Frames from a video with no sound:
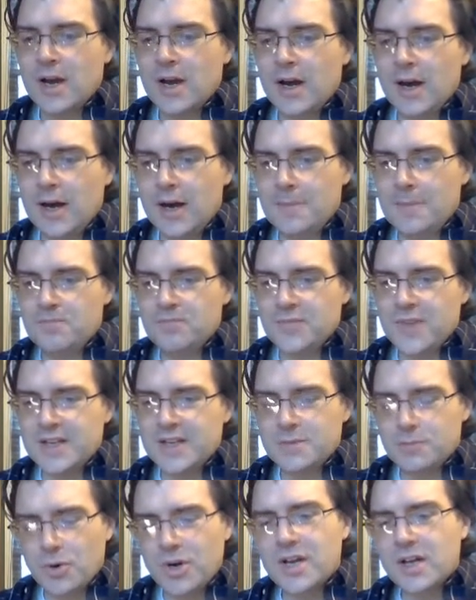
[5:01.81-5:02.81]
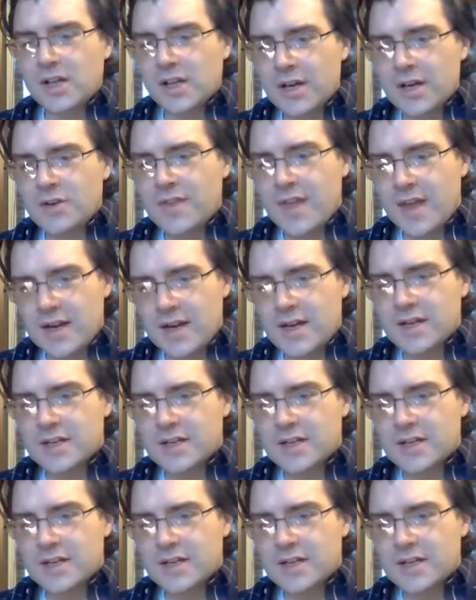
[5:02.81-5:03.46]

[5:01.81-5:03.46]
um, it's pretty clear that it